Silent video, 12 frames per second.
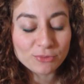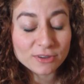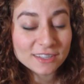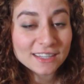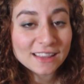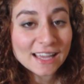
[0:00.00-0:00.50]

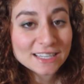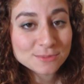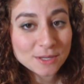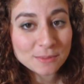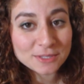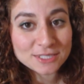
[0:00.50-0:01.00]
really glad
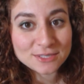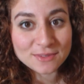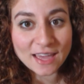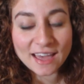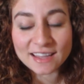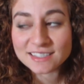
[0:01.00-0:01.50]
to be able to
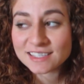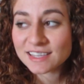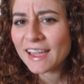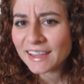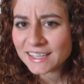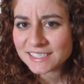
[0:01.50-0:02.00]
do that.
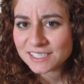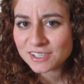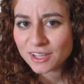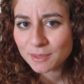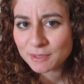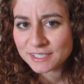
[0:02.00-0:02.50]
I guess that's
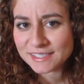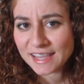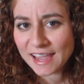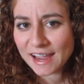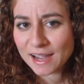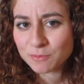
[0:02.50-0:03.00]
all I'm gonna
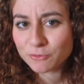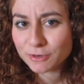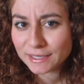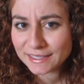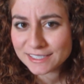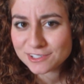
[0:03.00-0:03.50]
say. I'm
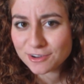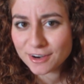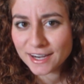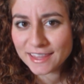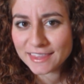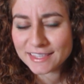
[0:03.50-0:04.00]
really
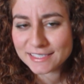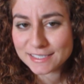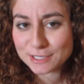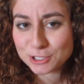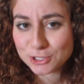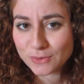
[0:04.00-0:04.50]
sorry that this
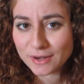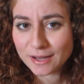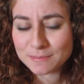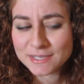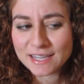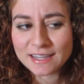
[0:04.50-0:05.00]
is a short
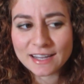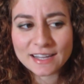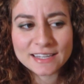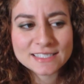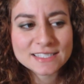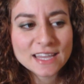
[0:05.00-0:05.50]
update,
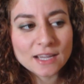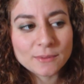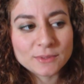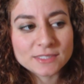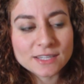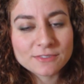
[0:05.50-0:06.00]
guys.
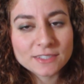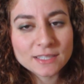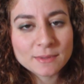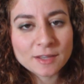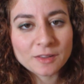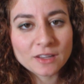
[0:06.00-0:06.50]
I will
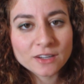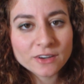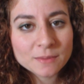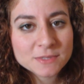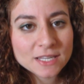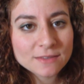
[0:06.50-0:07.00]
definitely make a
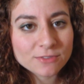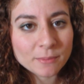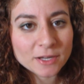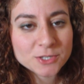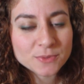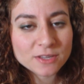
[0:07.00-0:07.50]
longer update
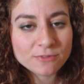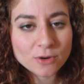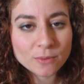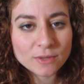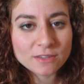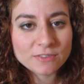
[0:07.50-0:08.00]
for my
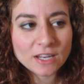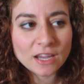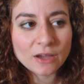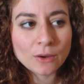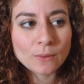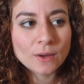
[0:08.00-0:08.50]
24 week
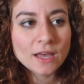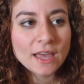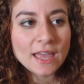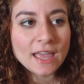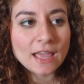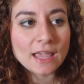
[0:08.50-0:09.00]
video
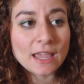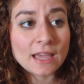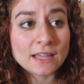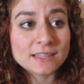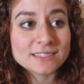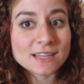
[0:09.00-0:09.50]

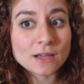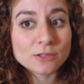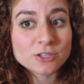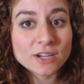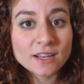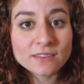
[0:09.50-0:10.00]
and
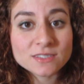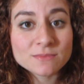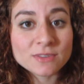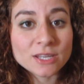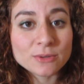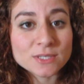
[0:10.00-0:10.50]
I'll try and have
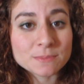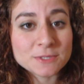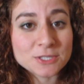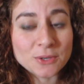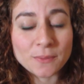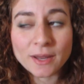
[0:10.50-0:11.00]
some videos up
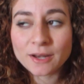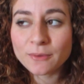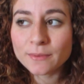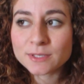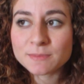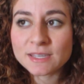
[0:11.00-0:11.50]
soon. I
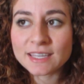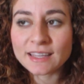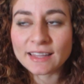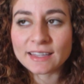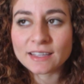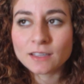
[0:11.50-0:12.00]
know I was
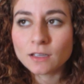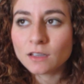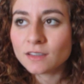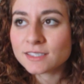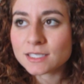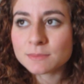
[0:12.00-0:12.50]
making like
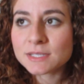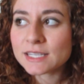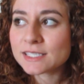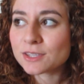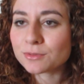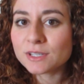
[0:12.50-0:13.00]
some
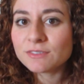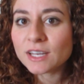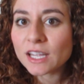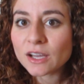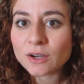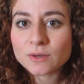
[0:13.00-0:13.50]
days three
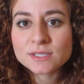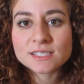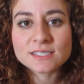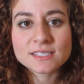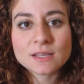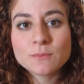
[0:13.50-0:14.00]

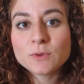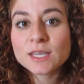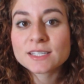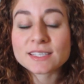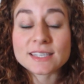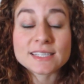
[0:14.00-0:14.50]
videos and some
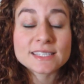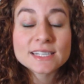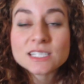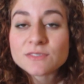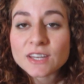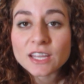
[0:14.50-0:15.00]
weeks like
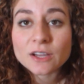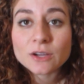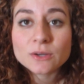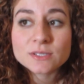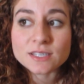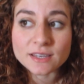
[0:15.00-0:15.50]
six
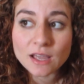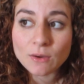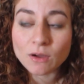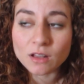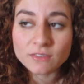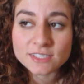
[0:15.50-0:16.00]
videos and
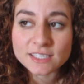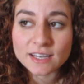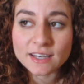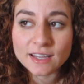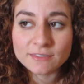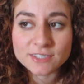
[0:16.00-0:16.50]
now all of a
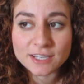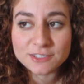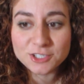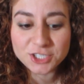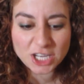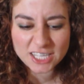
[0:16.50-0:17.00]
sudden I've
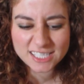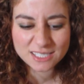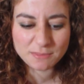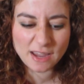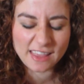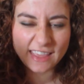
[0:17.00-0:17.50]
done
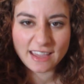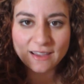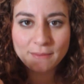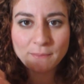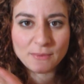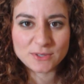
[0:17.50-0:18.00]
just my
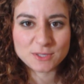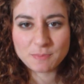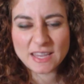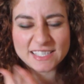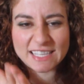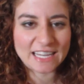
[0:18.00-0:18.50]
like most
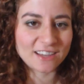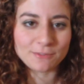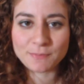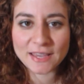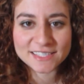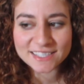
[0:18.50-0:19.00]
basic
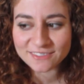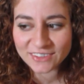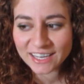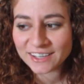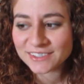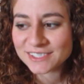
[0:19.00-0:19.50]
of basic
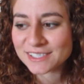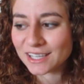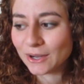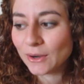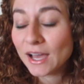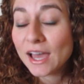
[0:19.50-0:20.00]
videos
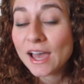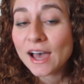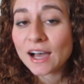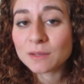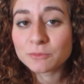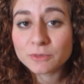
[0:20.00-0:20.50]
so
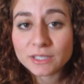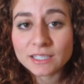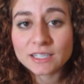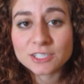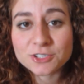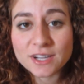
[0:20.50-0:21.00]
I'm
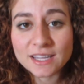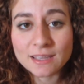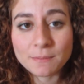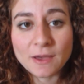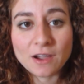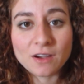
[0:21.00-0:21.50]
really gonna try and
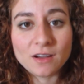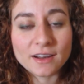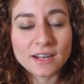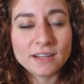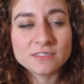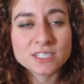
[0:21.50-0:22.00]
get back on
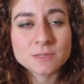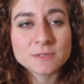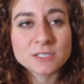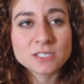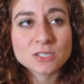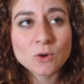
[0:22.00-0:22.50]
it. I've just
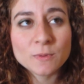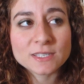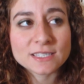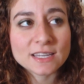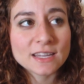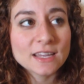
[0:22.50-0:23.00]
been so
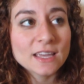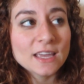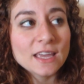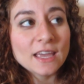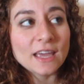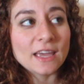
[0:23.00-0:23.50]
busy
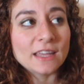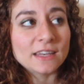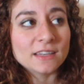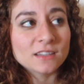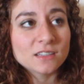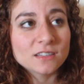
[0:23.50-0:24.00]

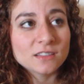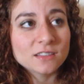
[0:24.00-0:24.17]
and